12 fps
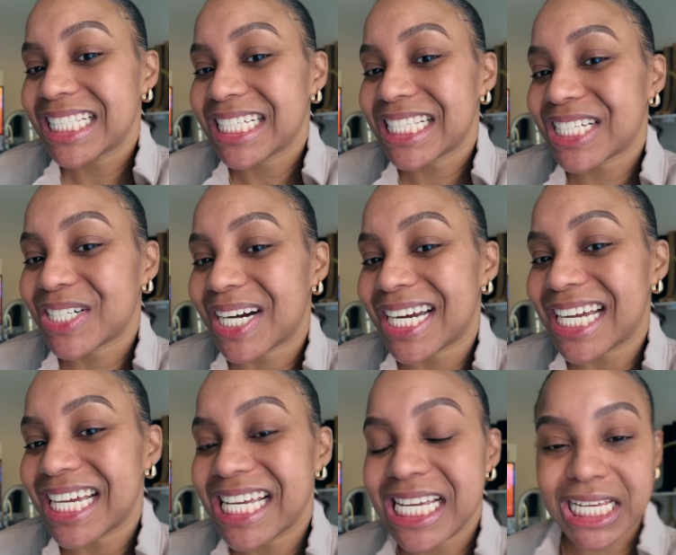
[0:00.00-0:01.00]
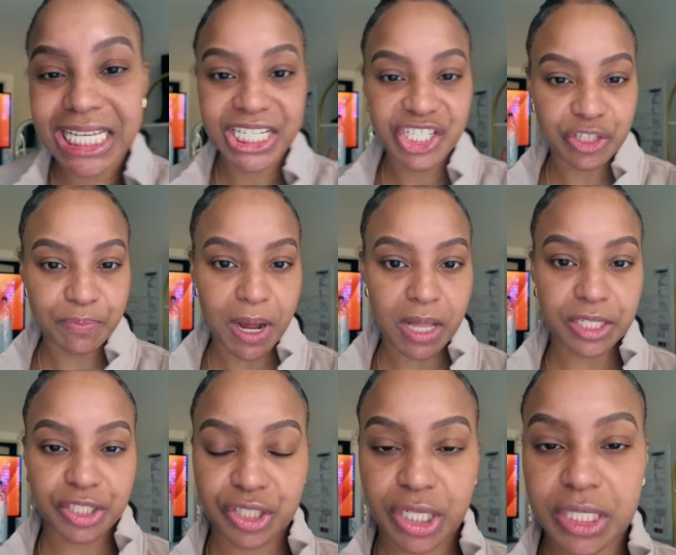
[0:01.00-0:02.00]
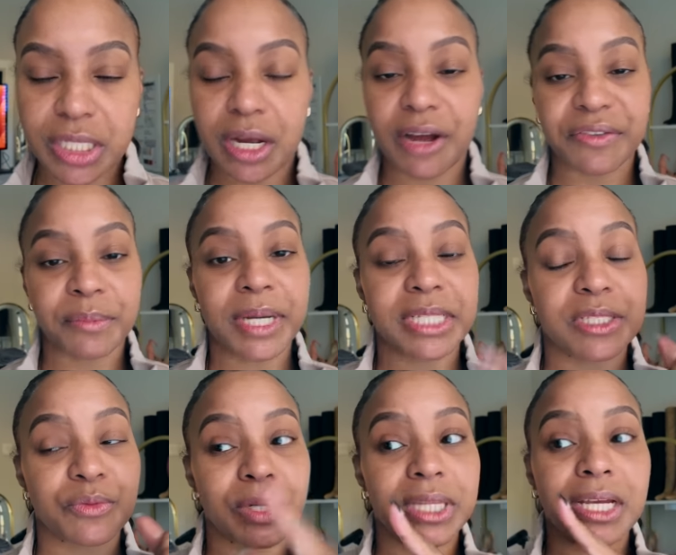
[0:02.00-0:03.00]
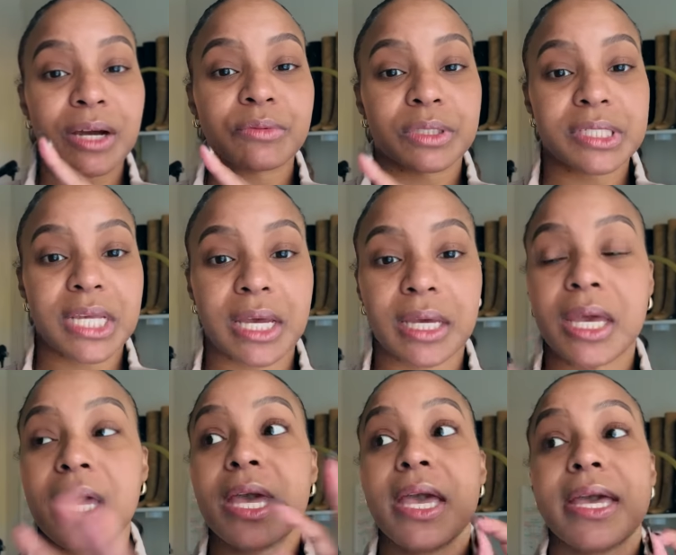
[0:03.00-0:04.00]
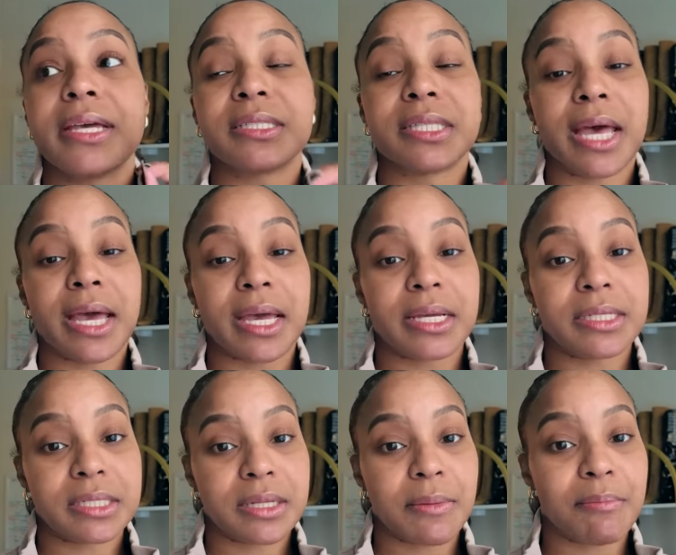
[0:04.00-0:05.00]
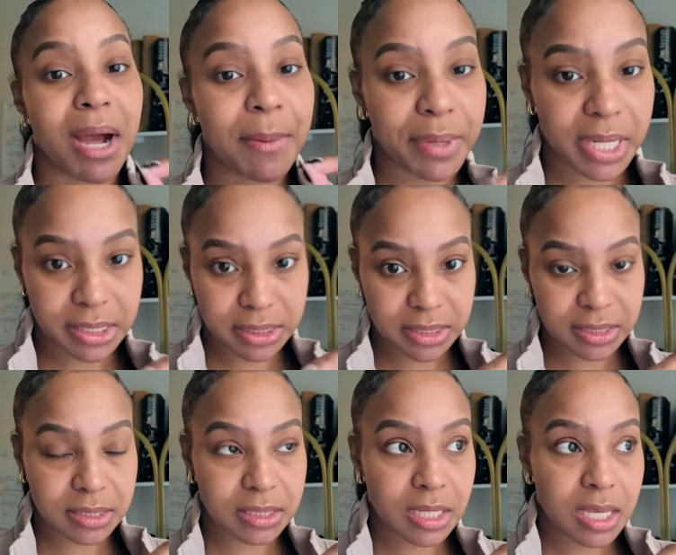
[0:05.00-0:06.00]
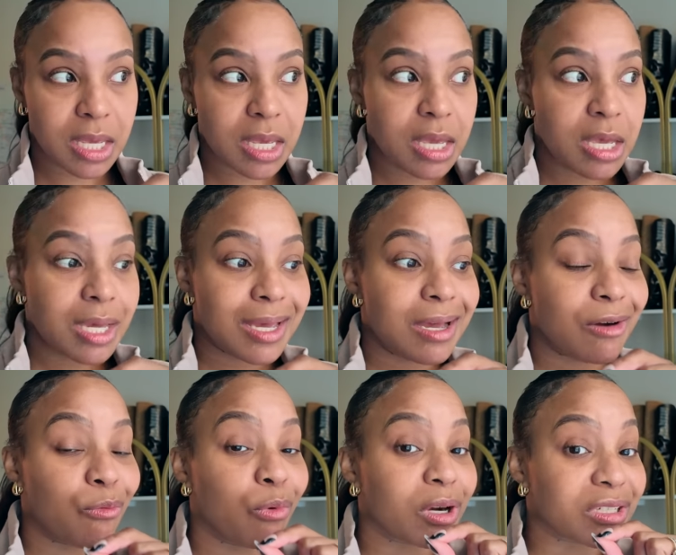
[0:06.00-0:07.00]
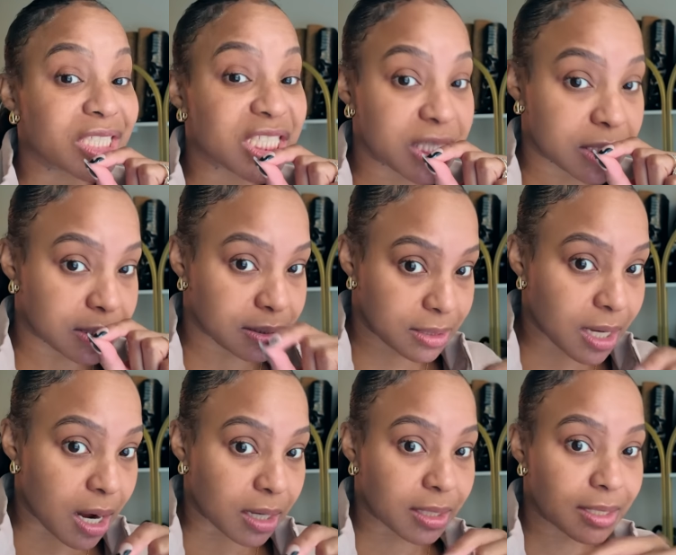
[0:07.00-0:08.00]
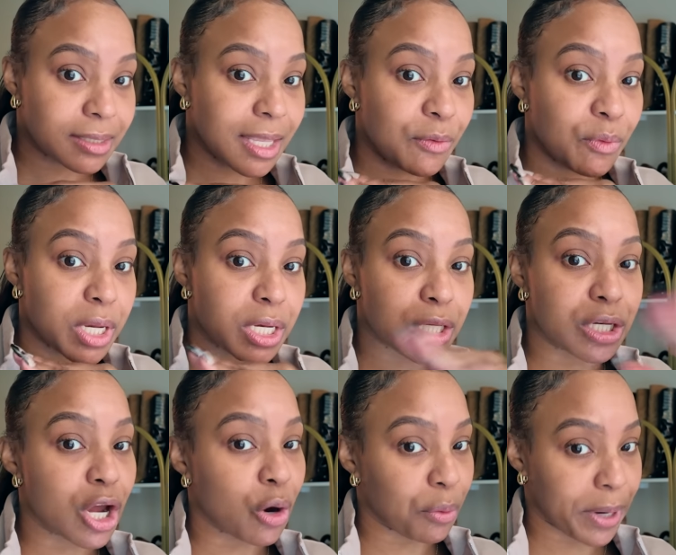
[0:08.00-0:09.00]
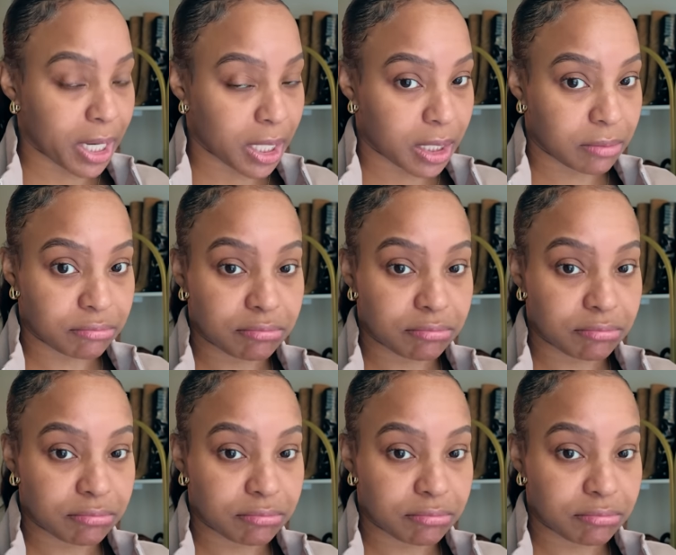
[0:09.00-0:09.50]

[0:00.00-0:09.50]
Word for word: looks great. He just polished, he took off the buttons. One thing I will say is that my buttons were stuck. They went nowhere.